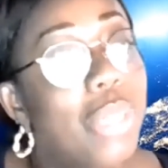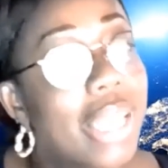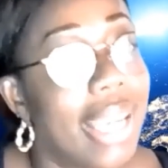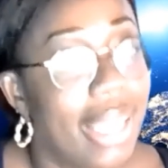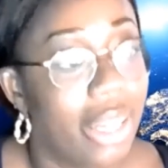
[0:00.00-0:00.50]

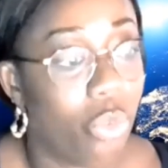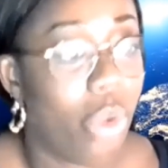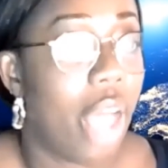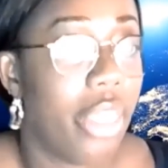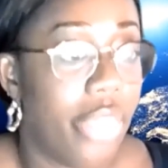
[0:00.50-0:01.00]
in
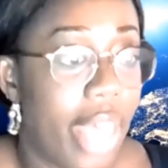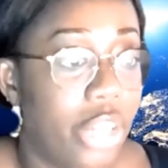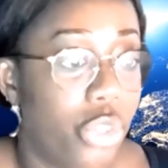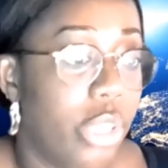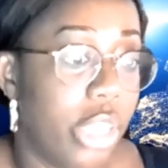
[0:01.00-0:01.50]
rather
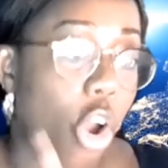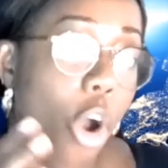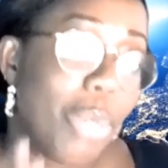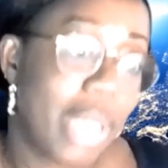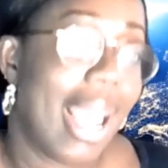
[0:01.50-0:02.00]
than do the
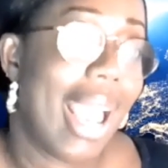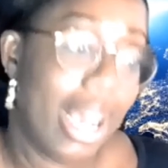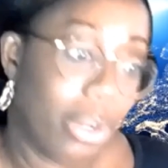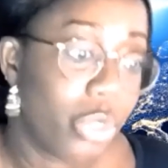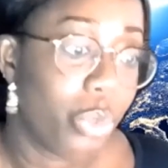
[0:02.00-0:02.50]
opting
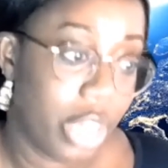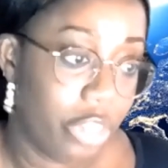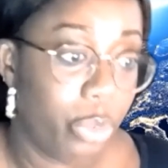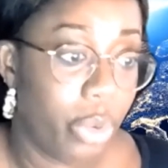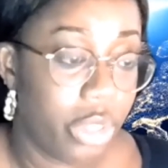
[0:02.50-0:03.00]
out, which
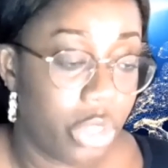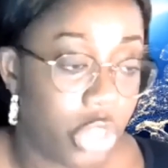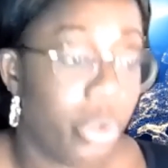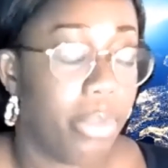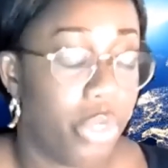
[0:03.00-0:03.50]
everyone's
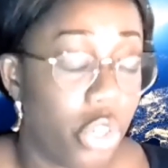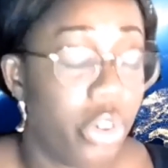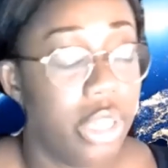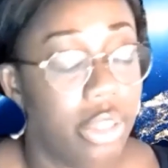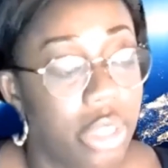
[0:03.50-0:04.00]
doing
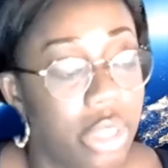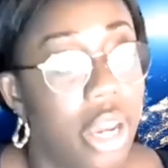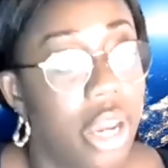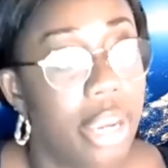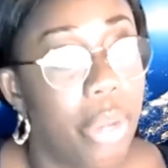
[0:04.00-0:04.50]
majority of the
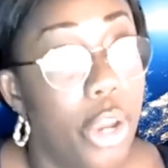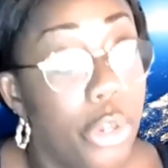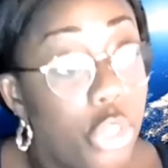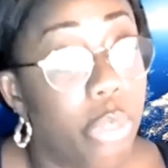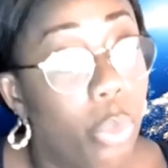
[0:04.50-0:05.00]
time,
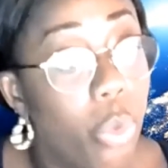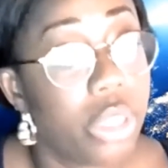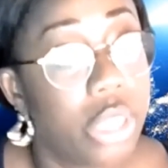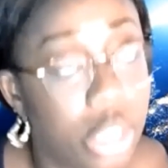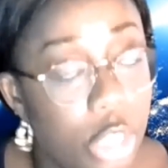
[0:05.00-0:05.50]
to be
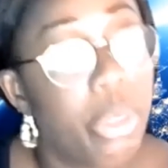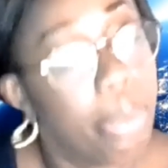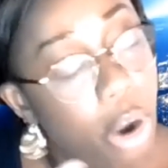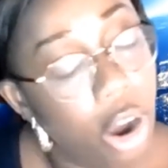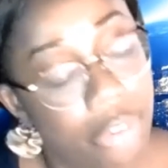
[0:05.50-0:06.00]
wanting to be
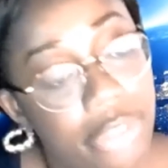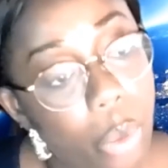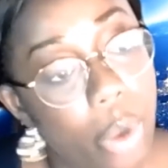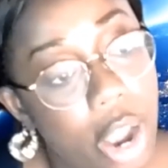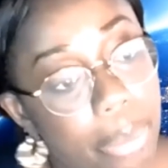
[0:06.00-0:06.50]
part of
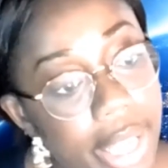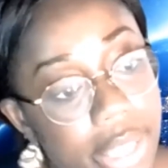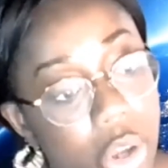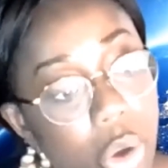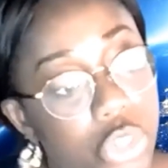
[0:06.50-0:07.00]
that workplace
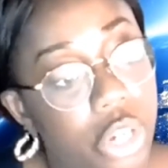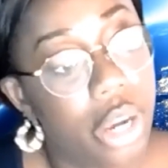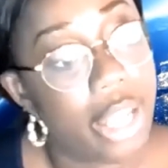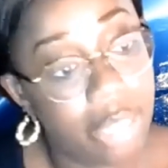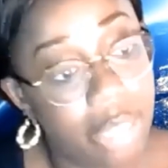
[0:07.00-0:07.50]
culture
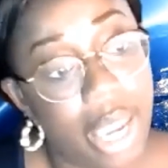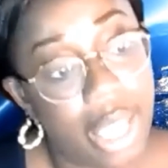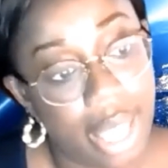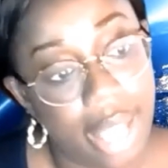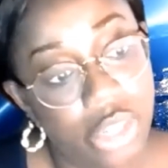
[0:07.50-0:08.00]
and to make
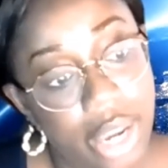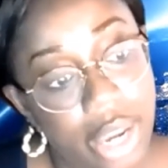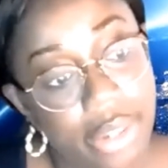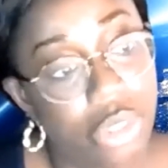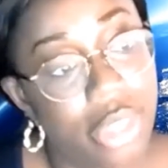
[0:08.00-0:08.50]
that
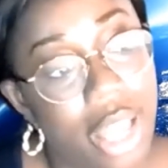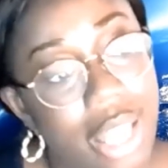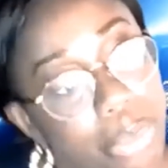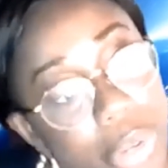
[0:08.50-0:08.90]
change. So that's pretty